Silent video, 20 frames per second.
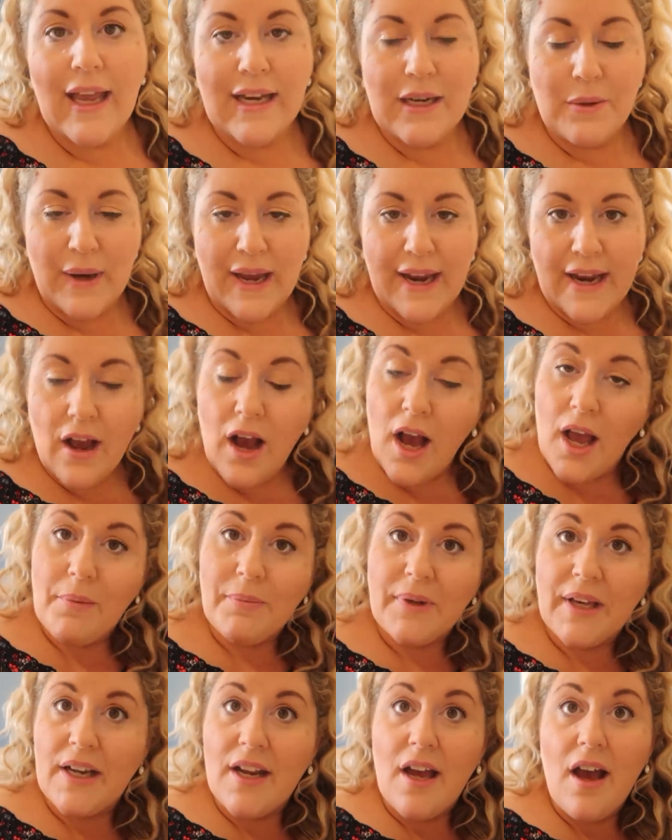Anyway,
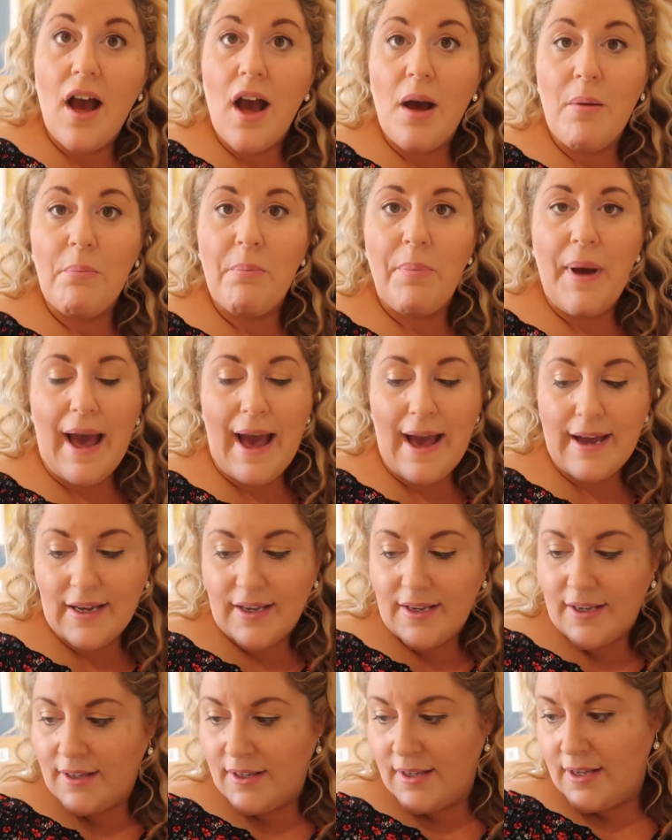I'm gonna
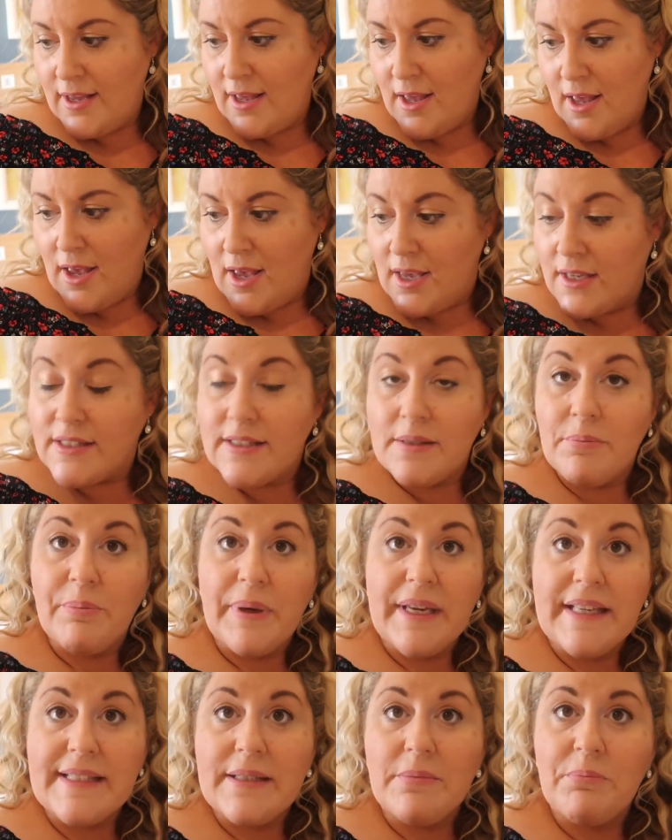unpack some
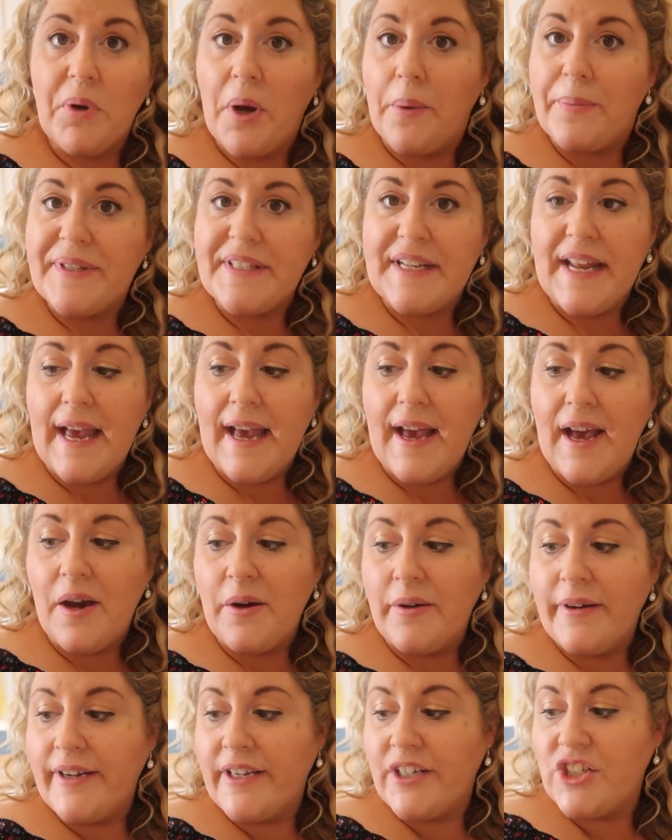bits and bobs
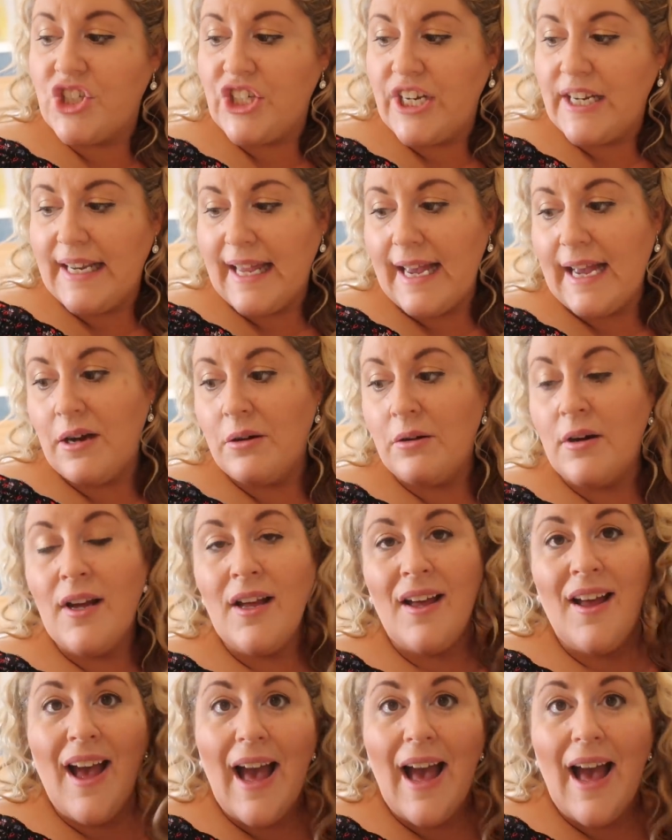now, chill out,